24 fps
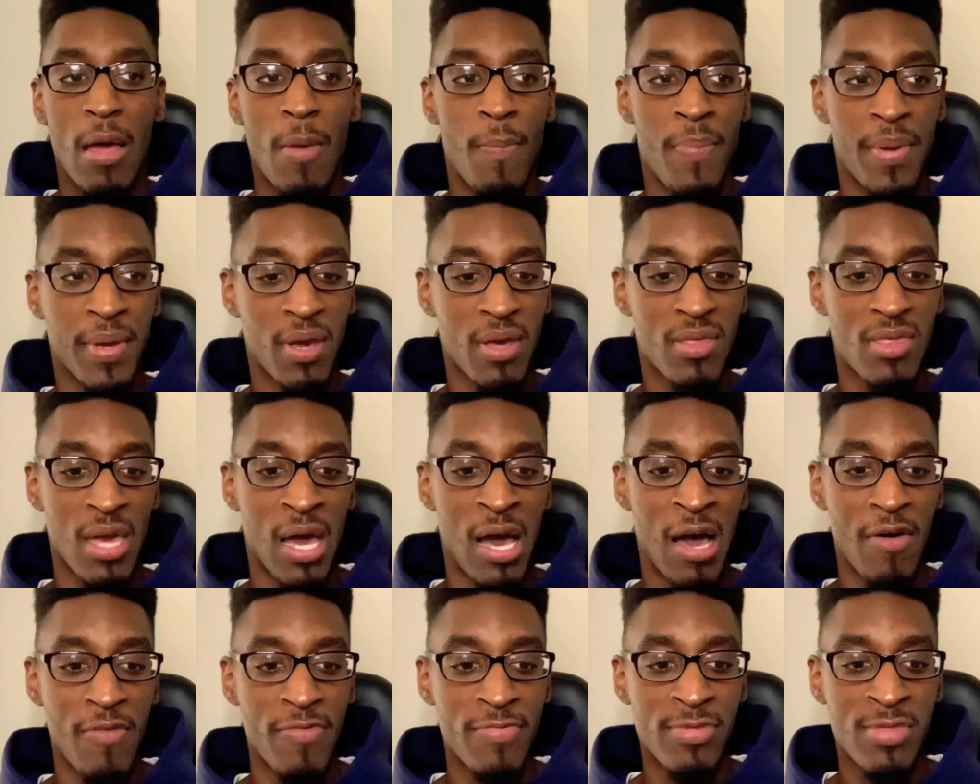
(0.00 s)
because
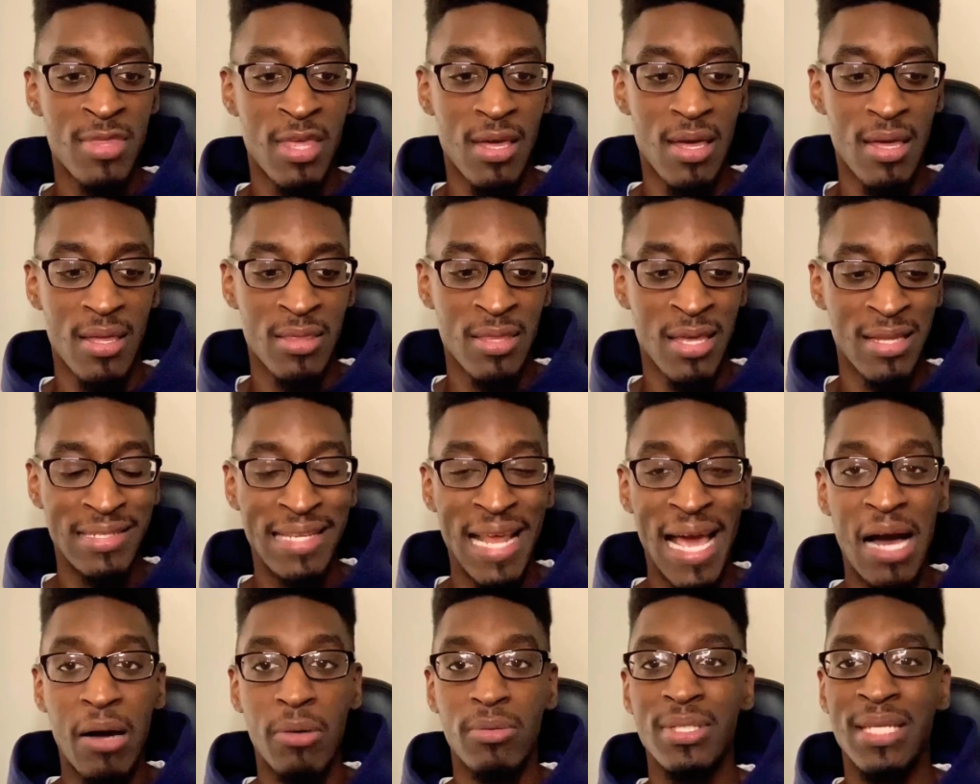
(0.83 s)
of the
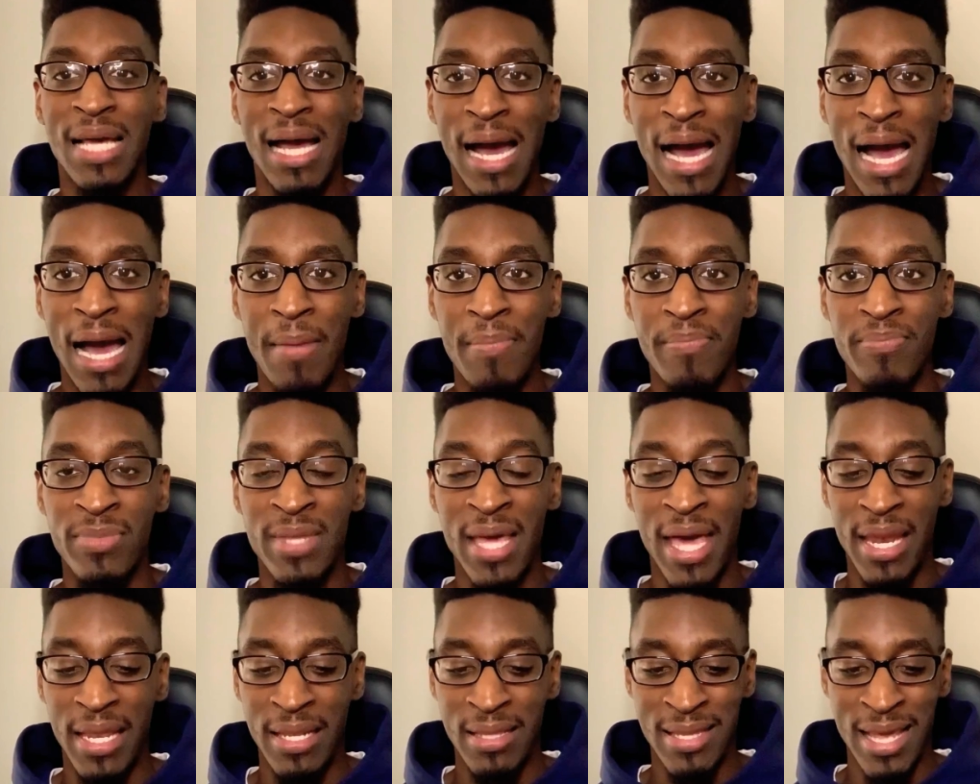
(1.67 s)
downtime
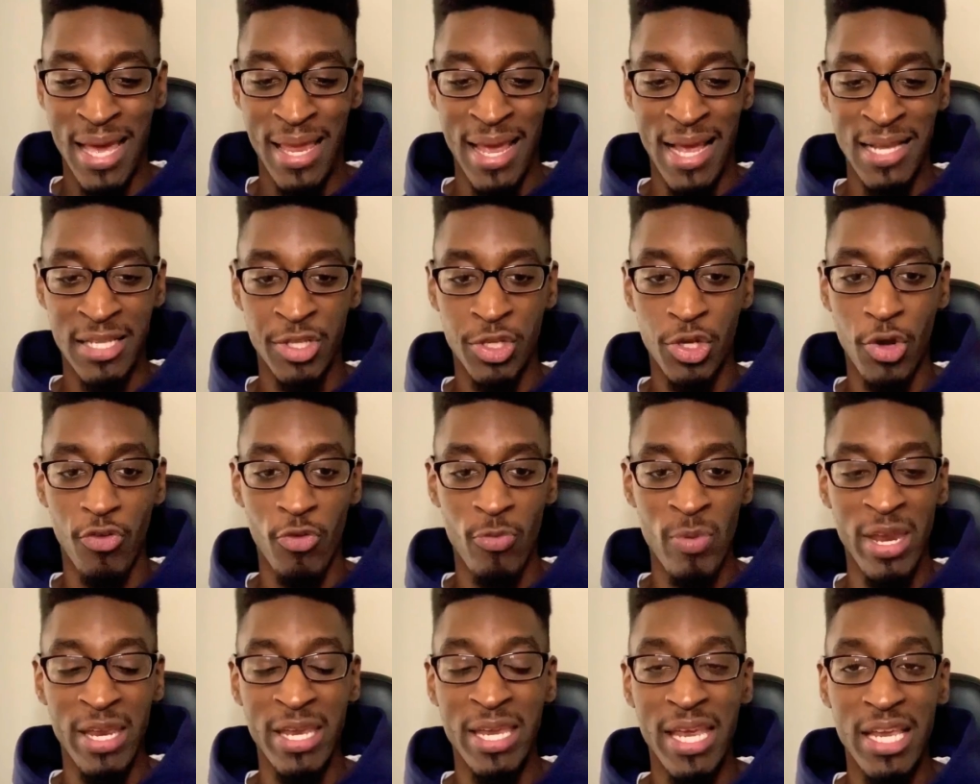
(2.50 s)
that it took
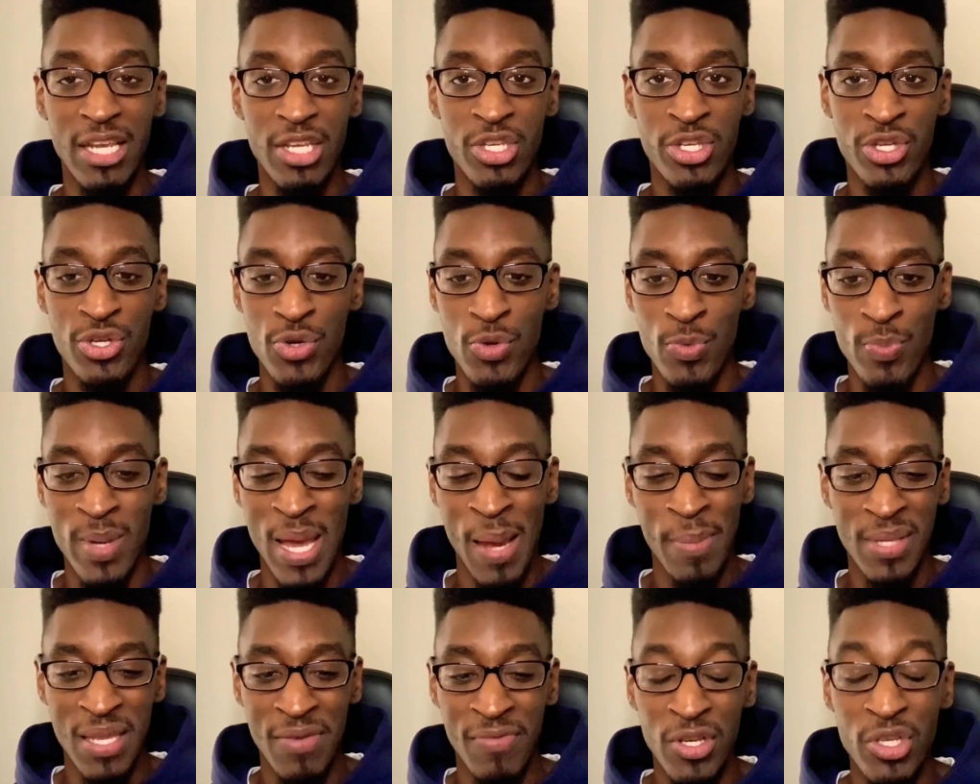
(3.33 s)
me to get to be
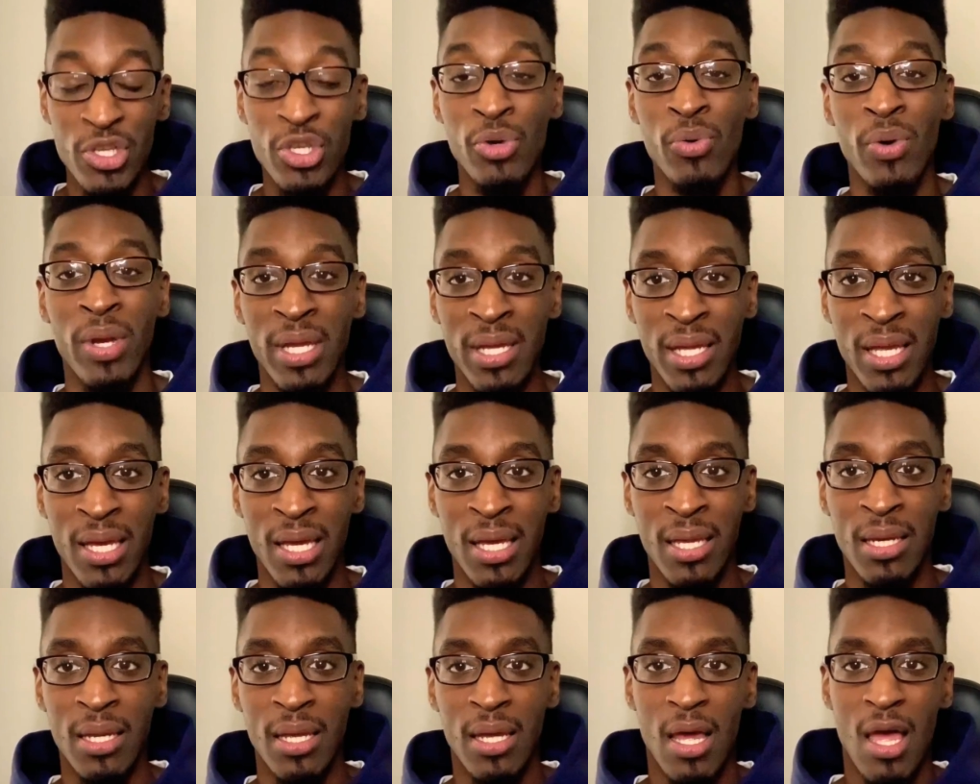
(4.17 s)
able to even do it
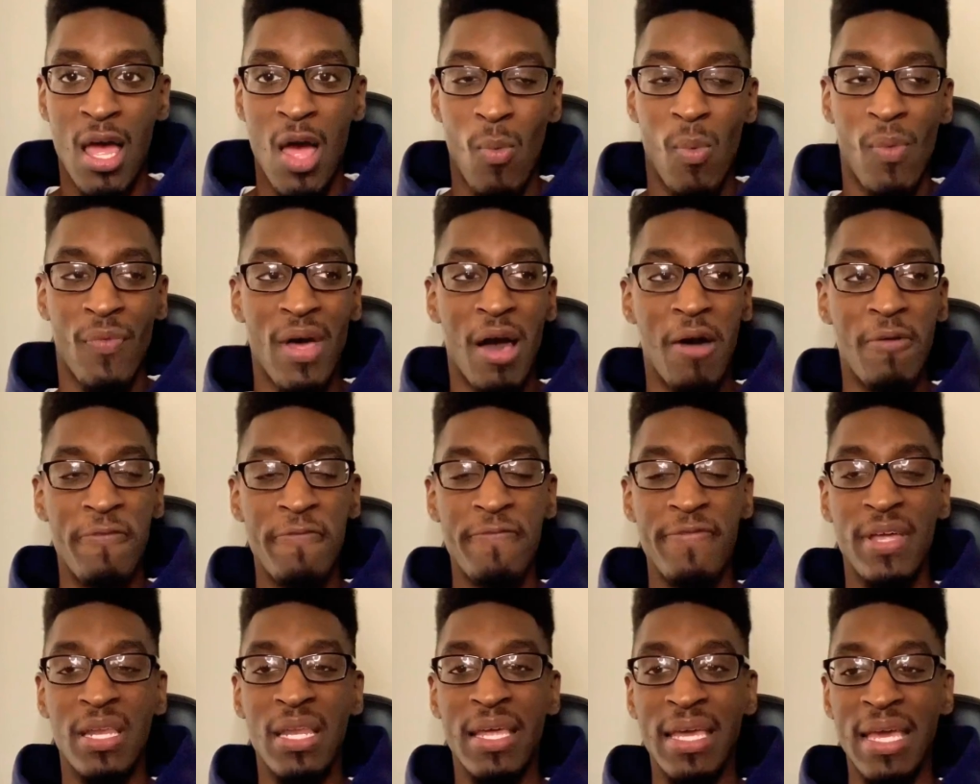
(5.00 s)
again without
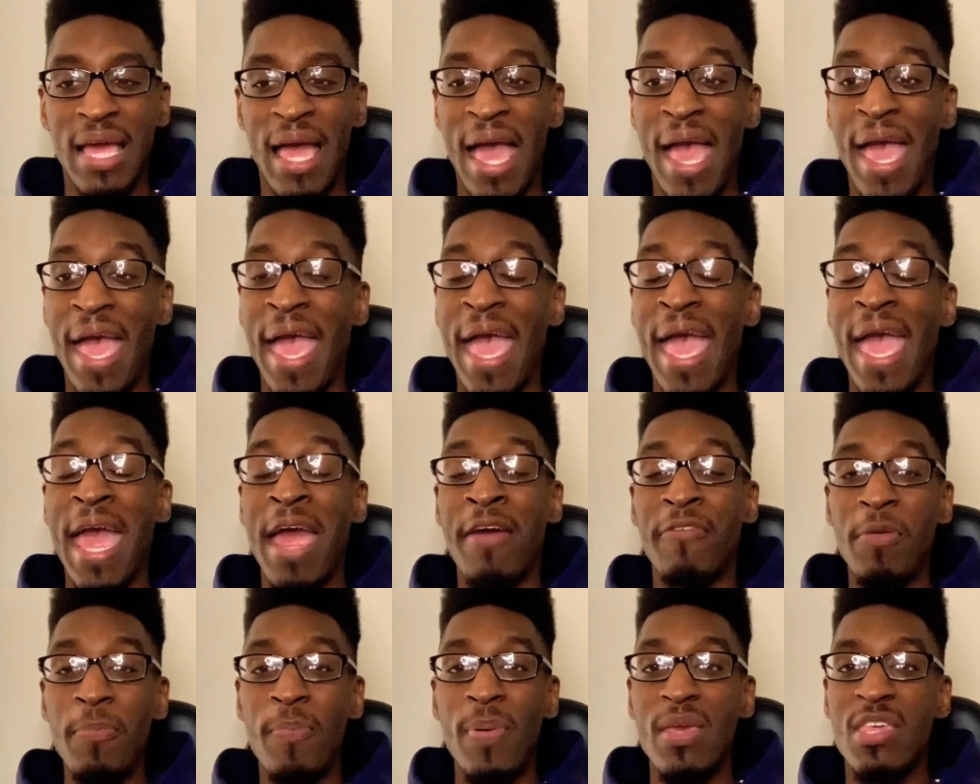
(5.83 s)
feeling
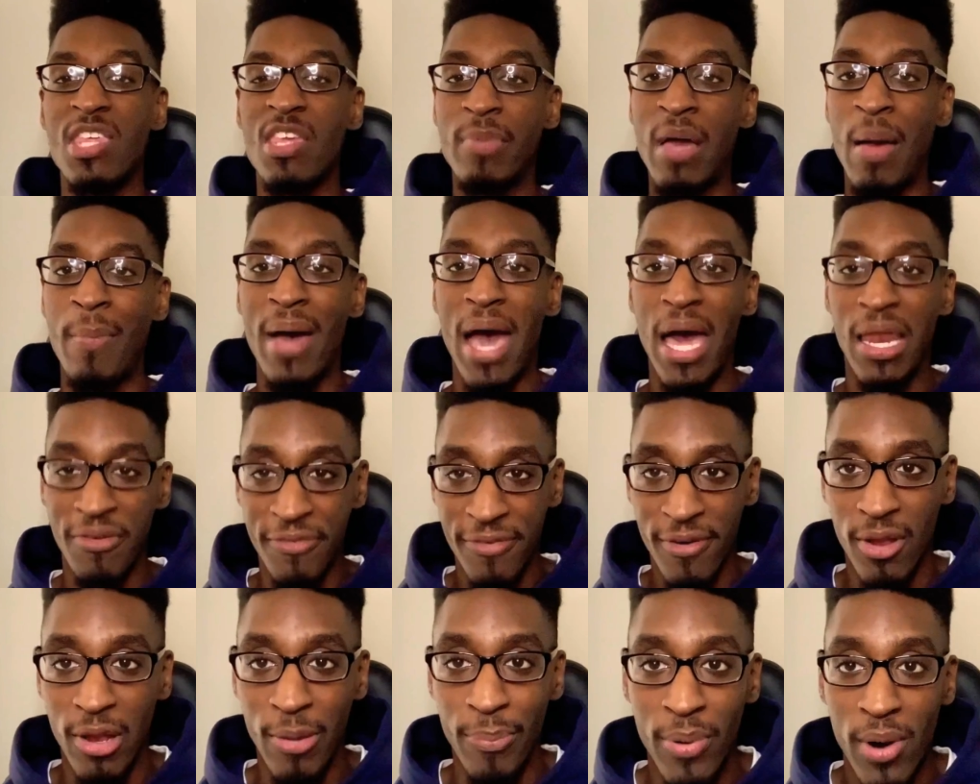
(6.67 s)
every piece of my body
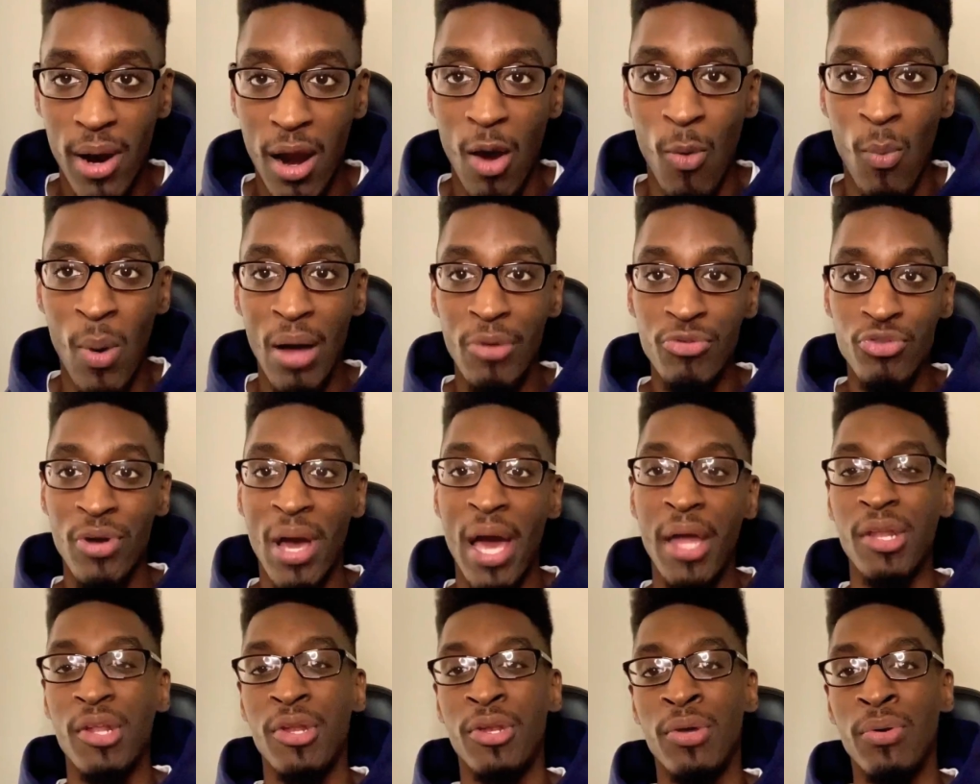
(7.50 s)
fall apart while
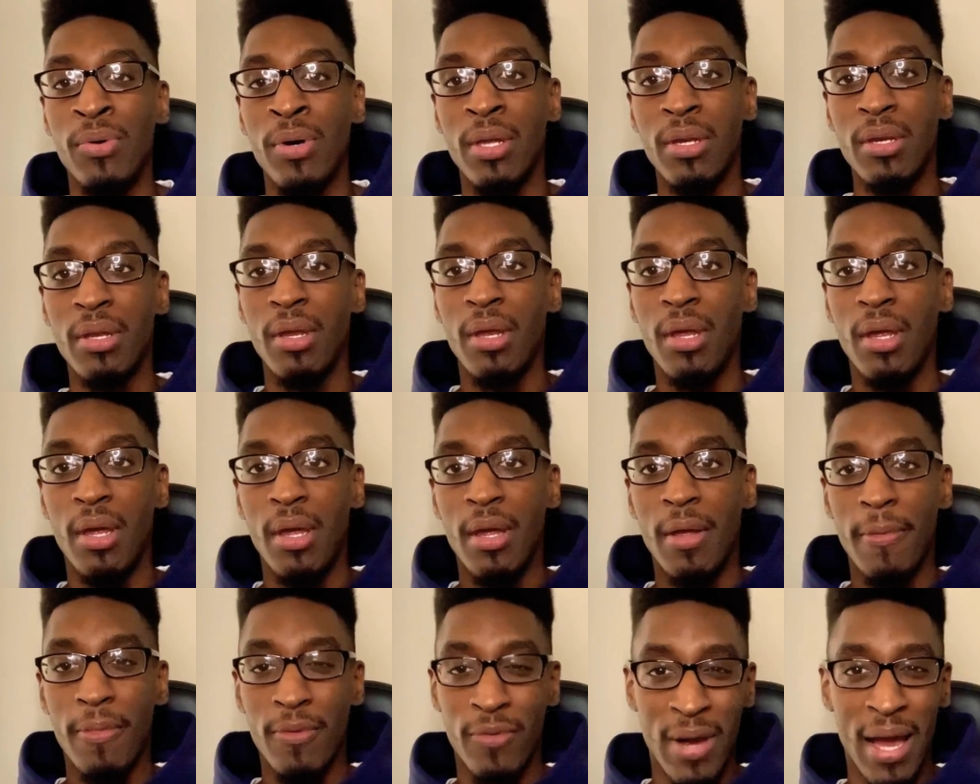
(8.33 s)
trying to do it,
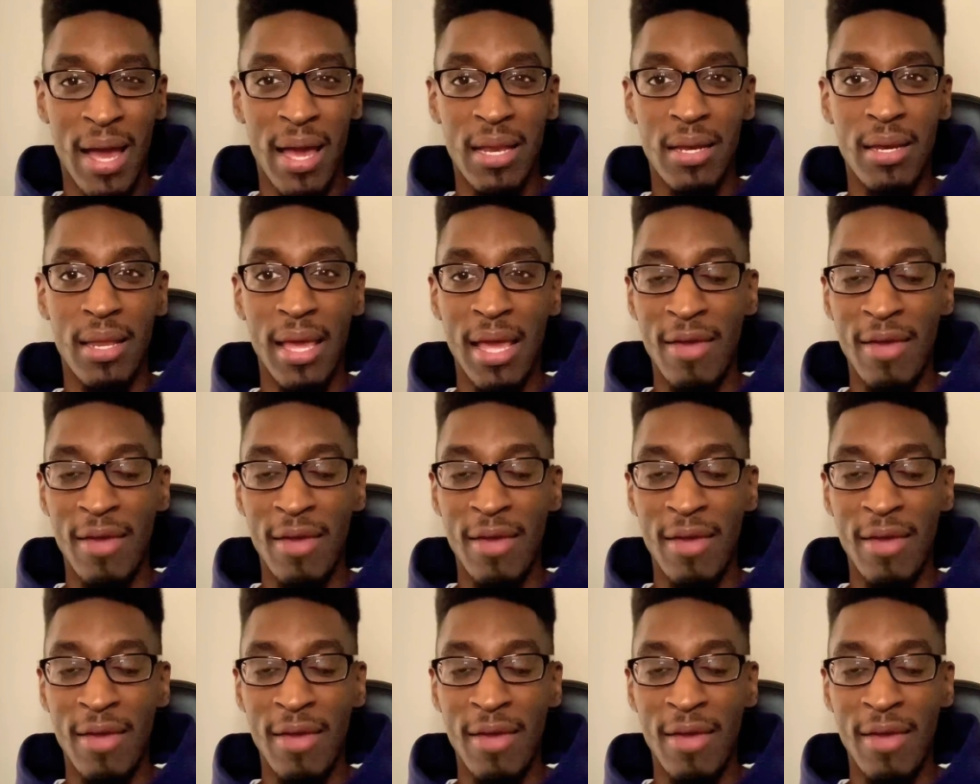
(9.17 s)
right?